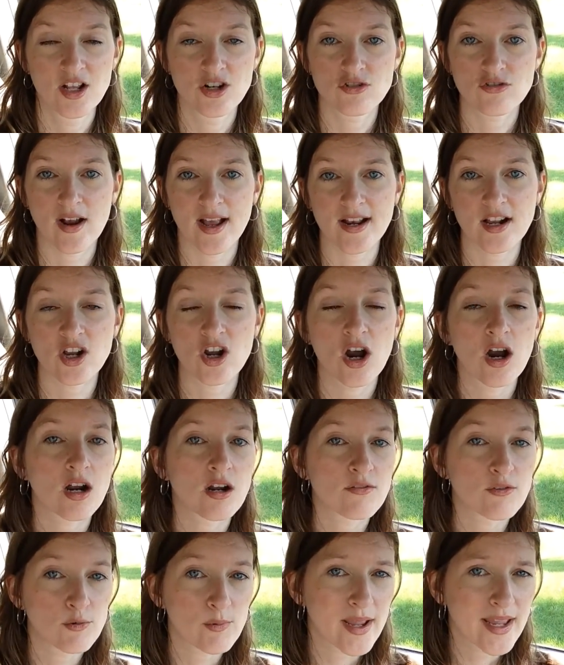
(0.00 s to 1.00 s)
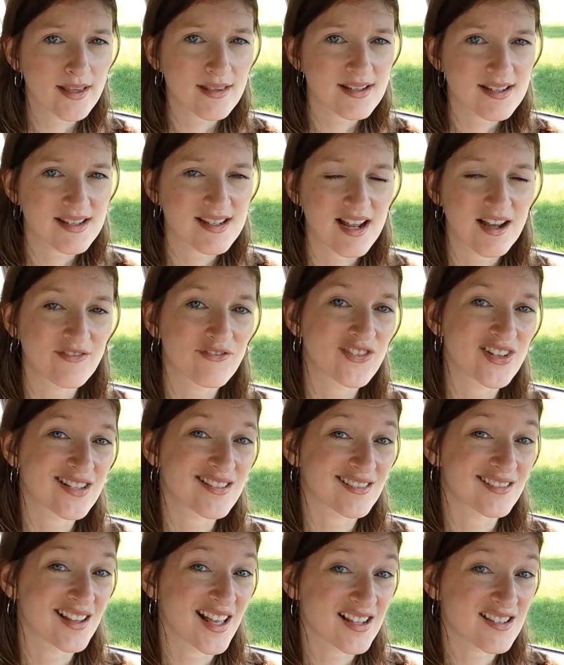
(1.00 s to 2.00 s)
Try to carve away at the stuff
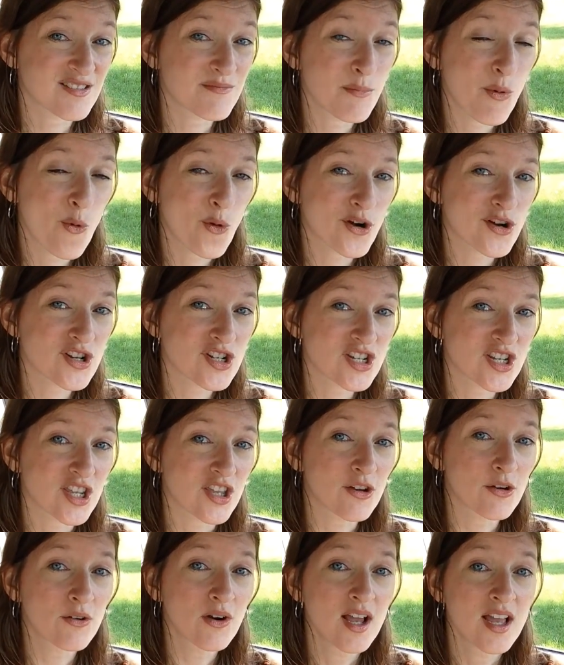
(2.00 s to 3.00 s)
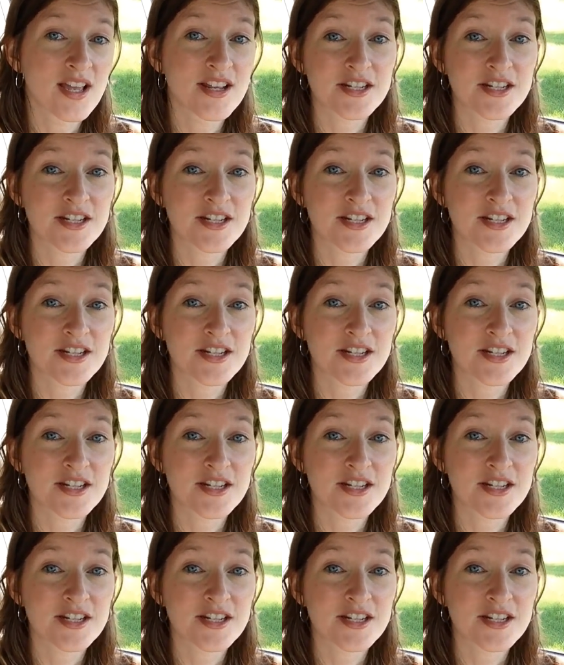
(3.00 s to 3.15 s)
that's less important to you